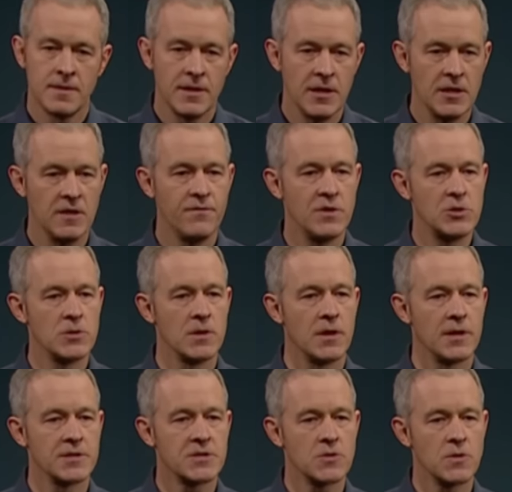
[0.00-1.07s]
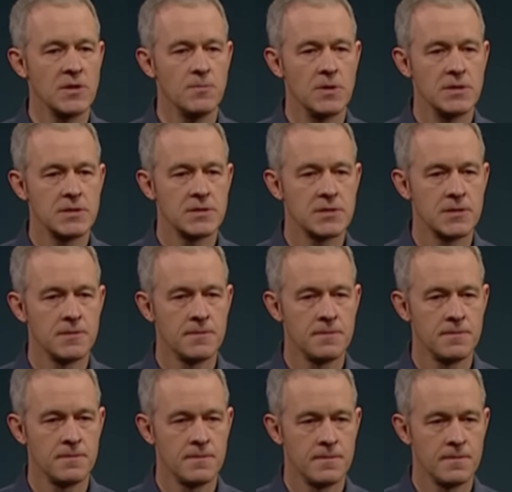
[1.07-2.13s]
individualized treatments.
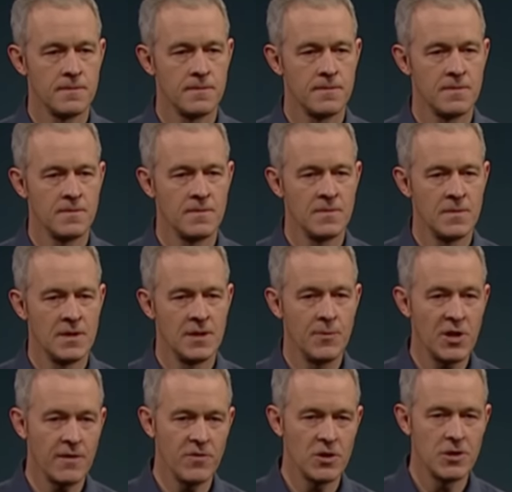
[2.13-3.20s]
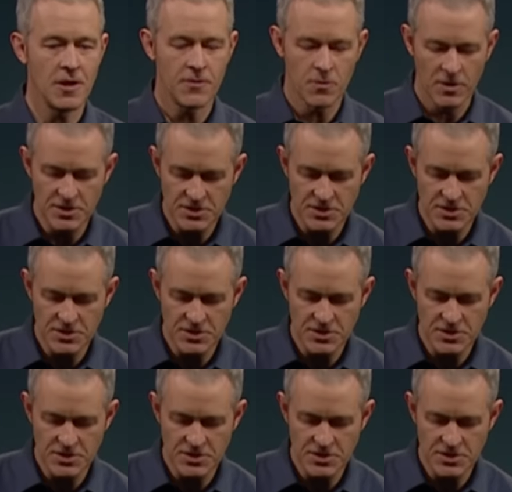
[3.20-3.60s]
Let me give you another